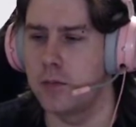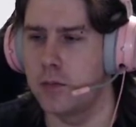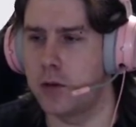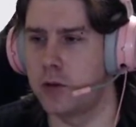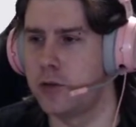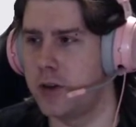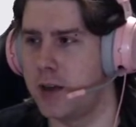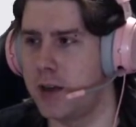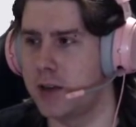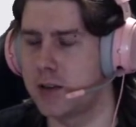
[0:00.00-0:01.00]
on
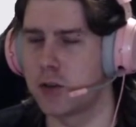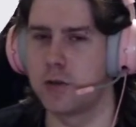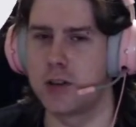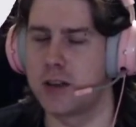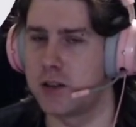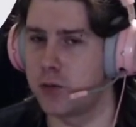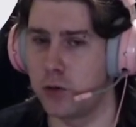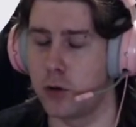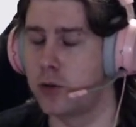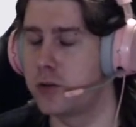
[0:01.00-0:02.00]
a server that is
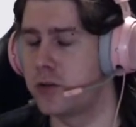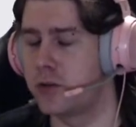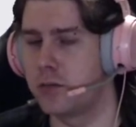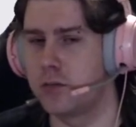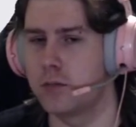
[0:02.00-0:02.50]
not